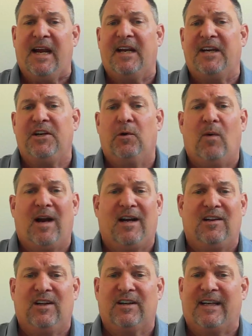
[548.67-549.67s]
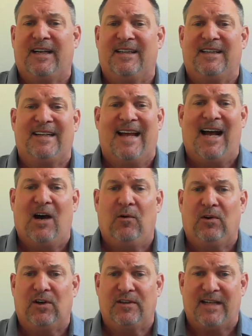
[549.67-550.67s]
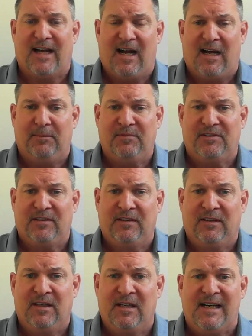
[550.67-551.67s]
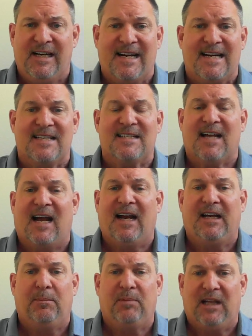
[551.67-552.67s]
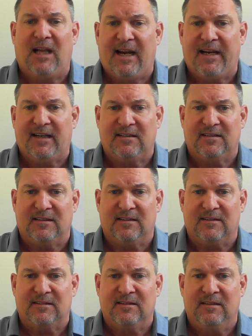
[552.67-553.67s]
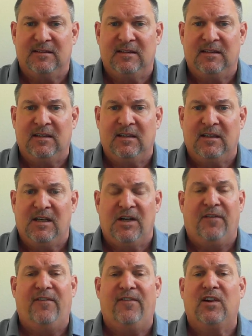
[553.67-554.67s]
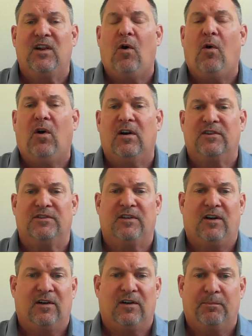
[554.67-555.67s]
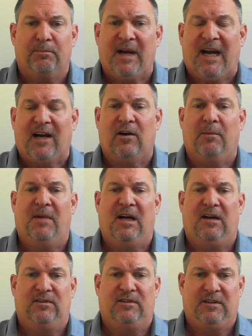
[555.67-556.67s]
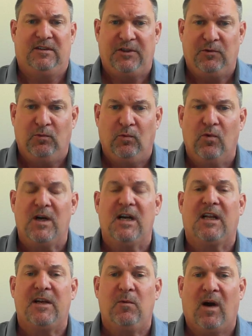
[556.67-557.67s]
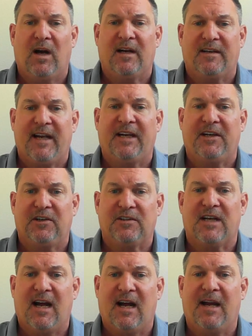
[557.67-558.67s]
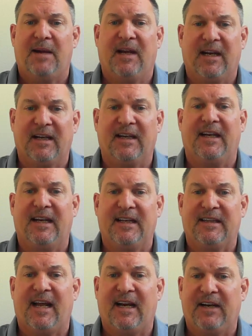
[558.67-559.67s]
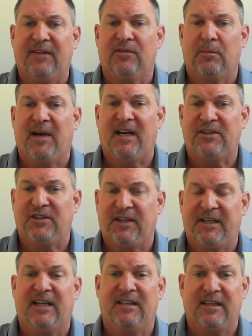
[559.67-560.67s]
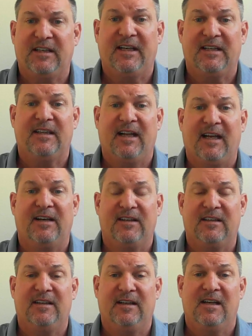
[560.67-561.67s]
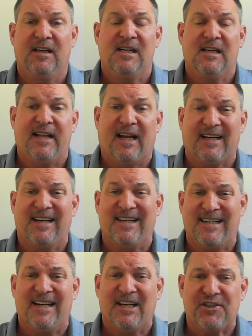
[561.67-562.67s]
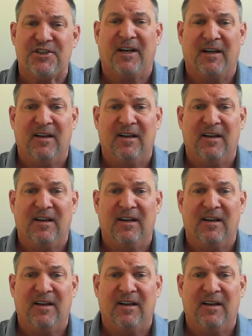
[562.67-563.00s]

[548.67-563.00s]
You'll want to look at countertops, inside appliances. Floors are paramount. You really want to take your time and get that information, get that condition